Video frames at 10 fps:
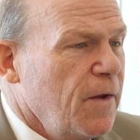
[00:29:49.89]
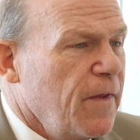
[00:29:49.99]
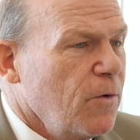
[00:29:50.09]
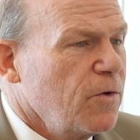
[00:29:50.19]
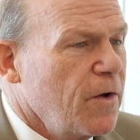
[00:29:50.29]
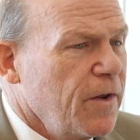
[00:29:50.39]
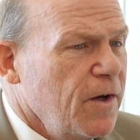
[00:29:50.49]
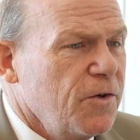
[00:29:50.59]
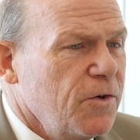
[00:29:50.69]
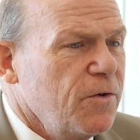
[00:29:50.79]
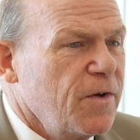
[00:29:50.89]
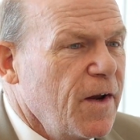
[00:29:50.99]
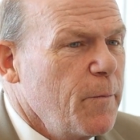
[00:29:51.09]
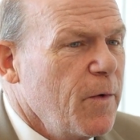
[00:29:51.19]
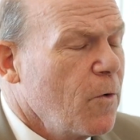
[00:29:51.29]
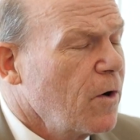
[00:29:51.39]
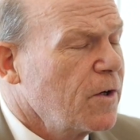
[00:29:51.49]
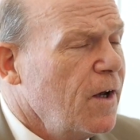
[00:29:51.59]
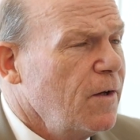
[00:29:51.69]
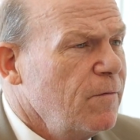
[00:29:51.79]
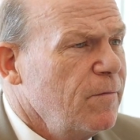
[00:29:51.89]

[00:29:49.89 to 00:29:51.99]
those are the issues that have been worked on.